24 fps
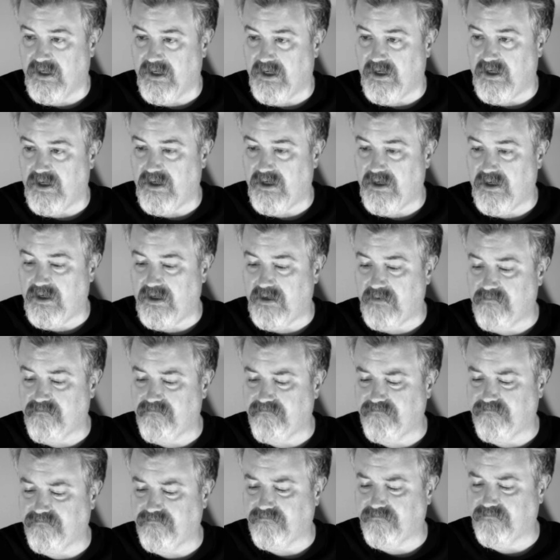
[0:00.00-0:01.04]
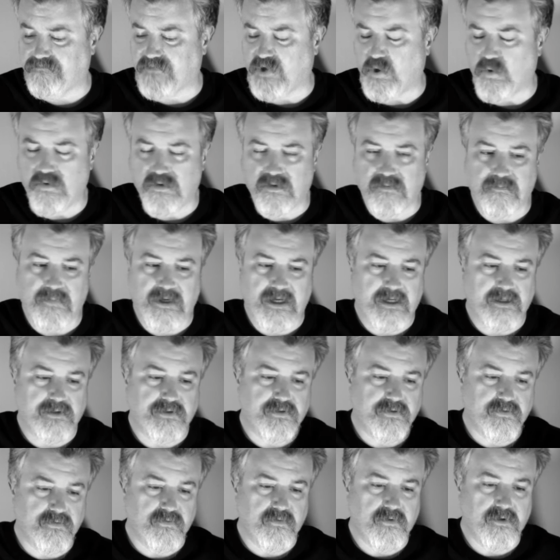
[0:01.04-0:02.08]
Uh, Going back
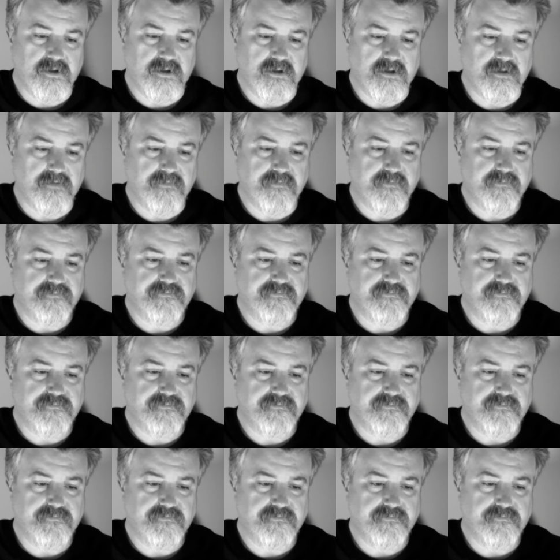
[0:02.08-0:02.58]
to a